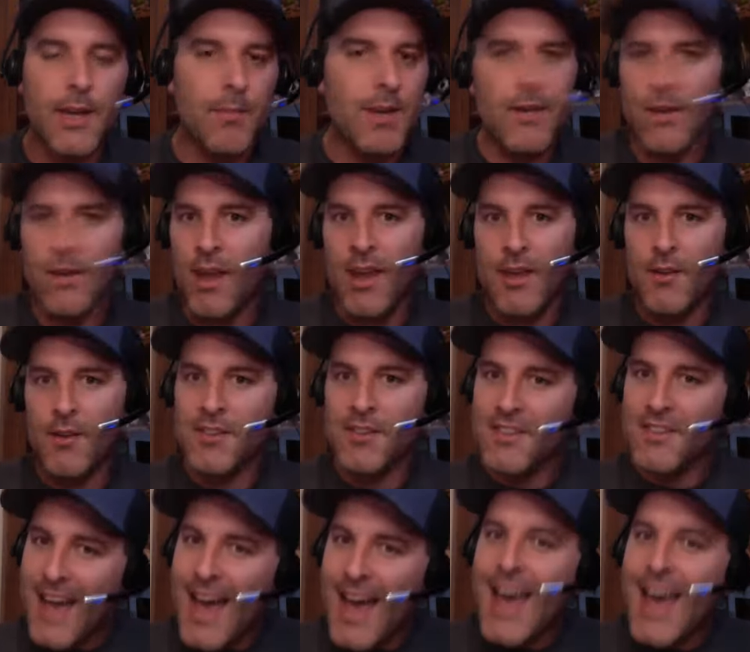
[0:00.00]
I mean, there's a
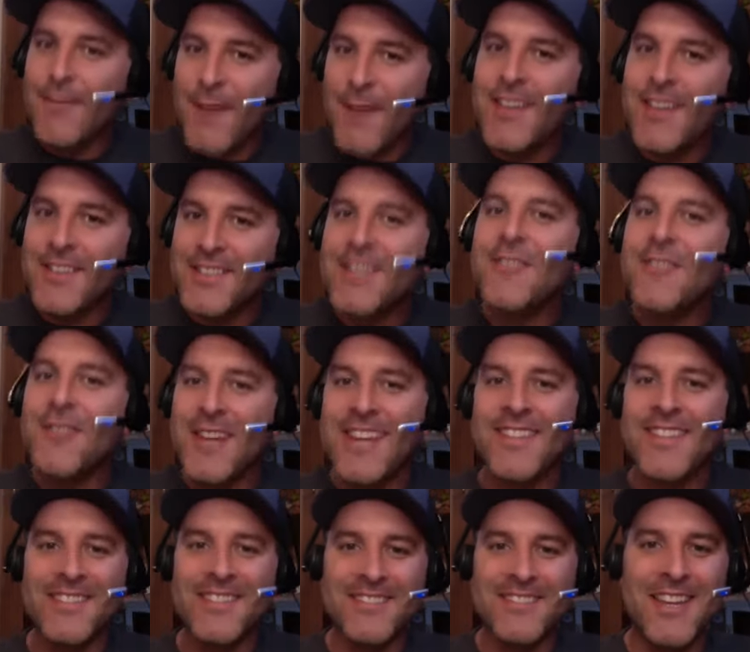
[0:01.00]
lot of volatility
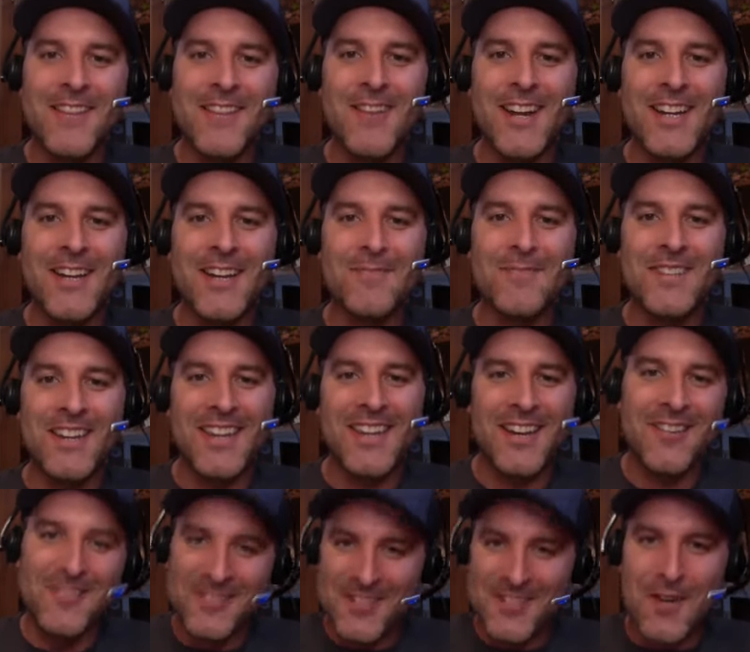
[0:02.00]
in this league when it comes to
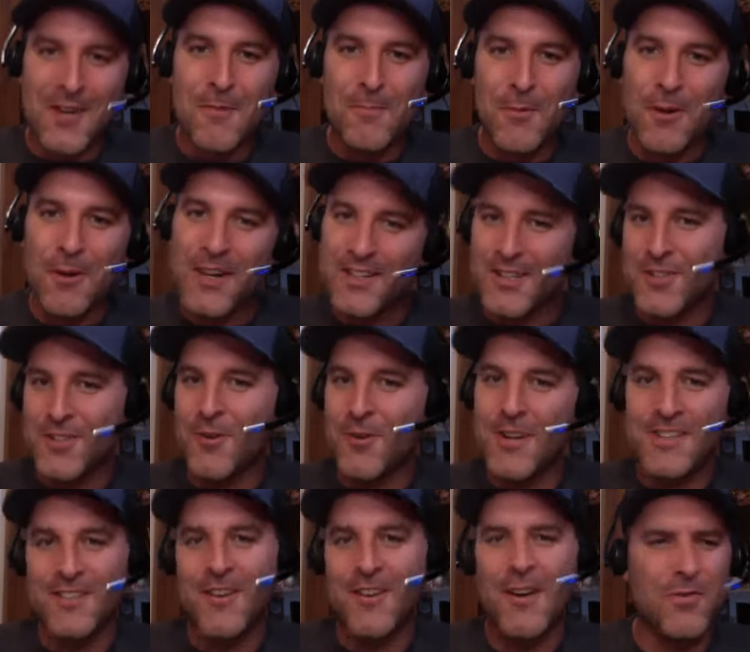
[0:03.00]
kickers. To your point,
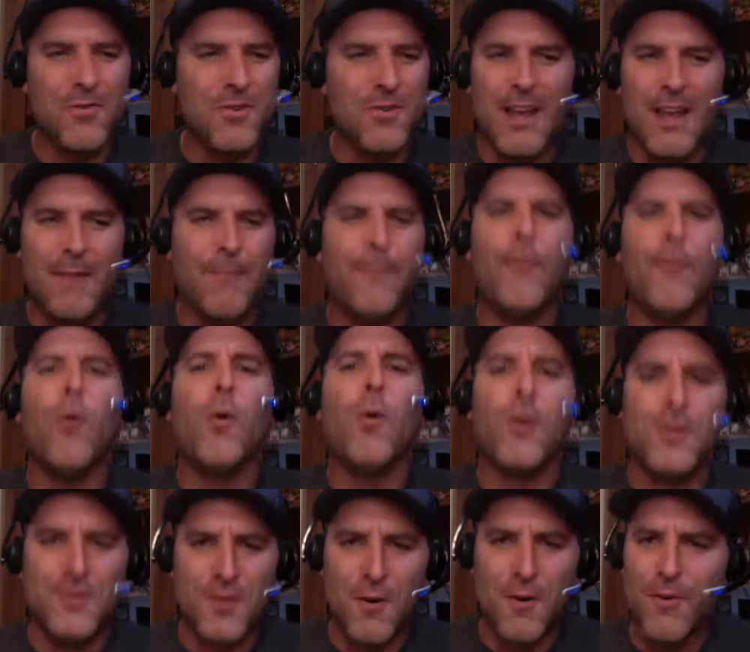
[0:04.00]
Detroit's gone through like
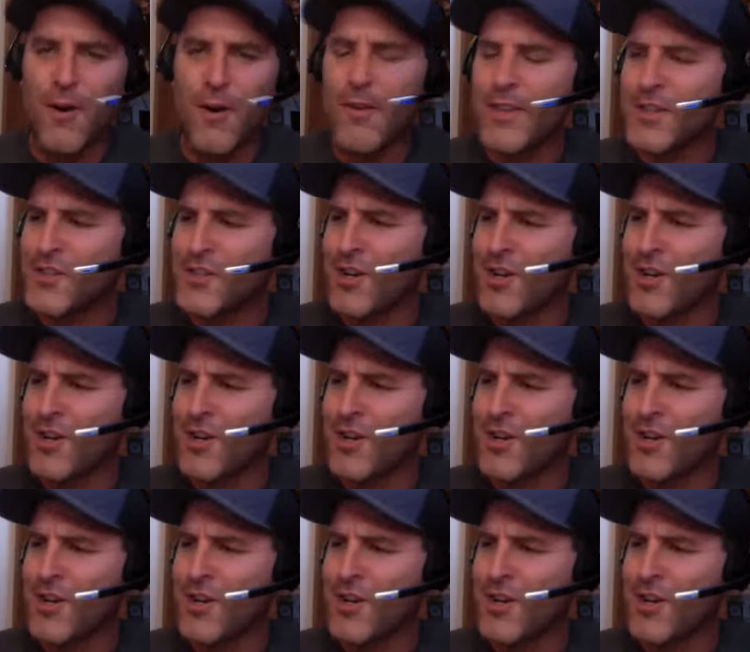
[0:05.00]
four so far this year.